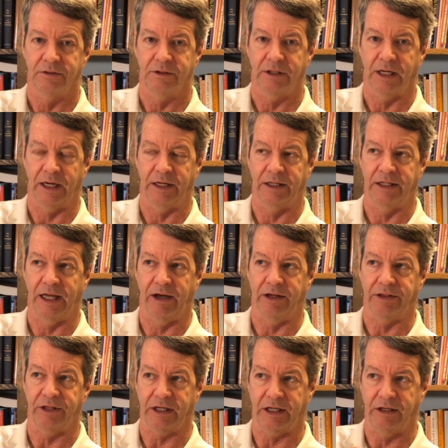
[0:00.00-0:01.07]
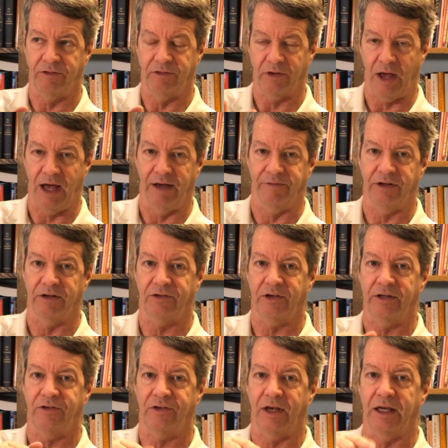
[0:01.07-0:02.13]
Okay, now I think he's
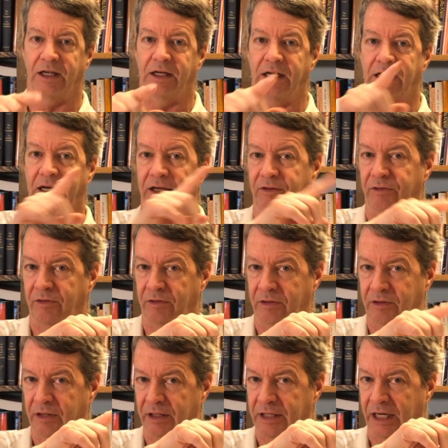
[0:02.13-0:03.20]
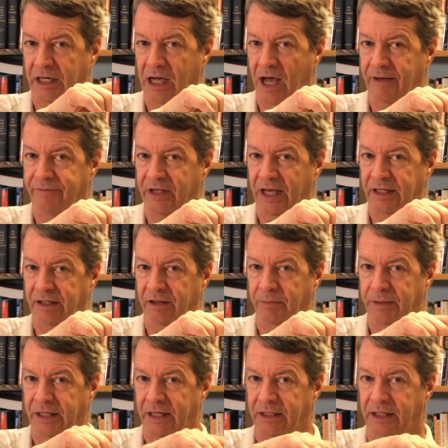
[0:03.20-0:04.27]
obviously saying, and I did that caveat in the
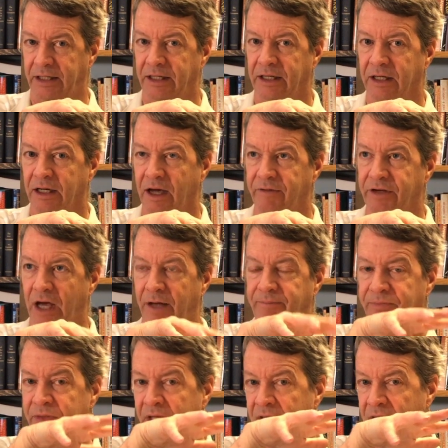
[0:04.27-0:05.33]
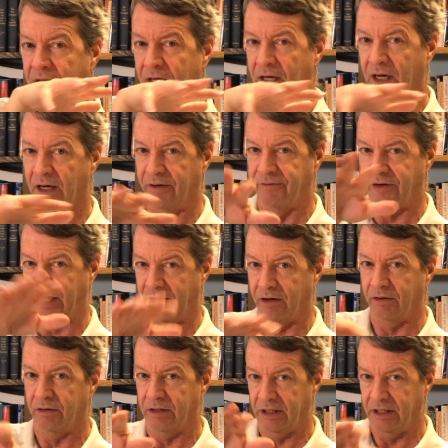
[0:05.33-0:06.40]
beginning, caveat of
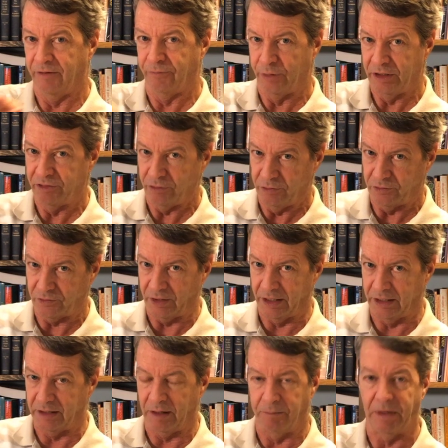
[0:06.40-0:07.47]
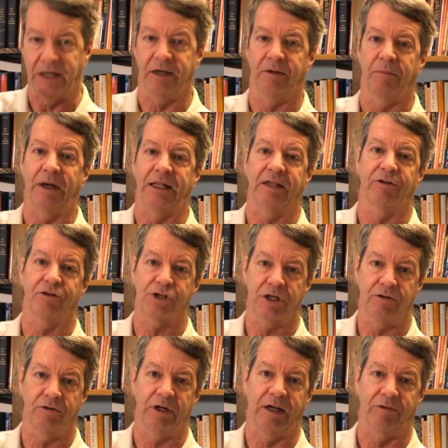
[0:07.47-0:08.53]
how if we do sin, my, my little
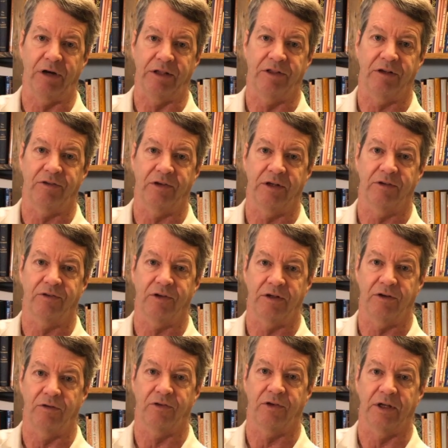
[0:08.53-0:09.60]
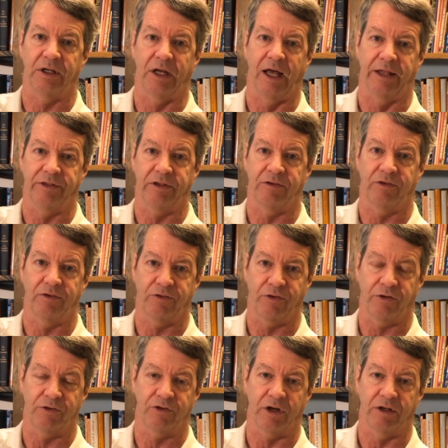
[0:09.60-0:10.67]
children, I write these things that you sin not. This is
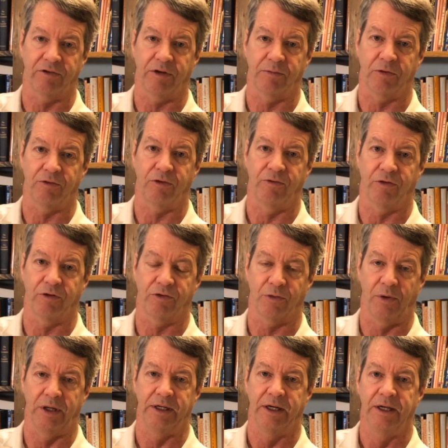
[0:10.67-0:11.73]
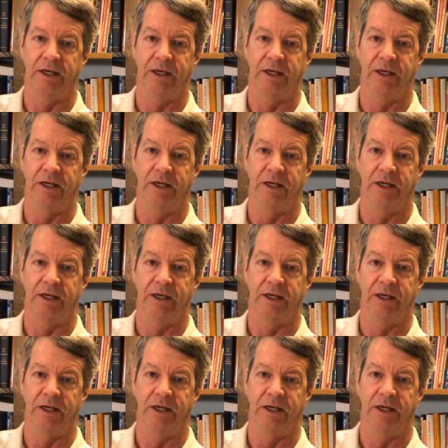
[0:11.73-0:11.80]
First John chapter 2, verse 1.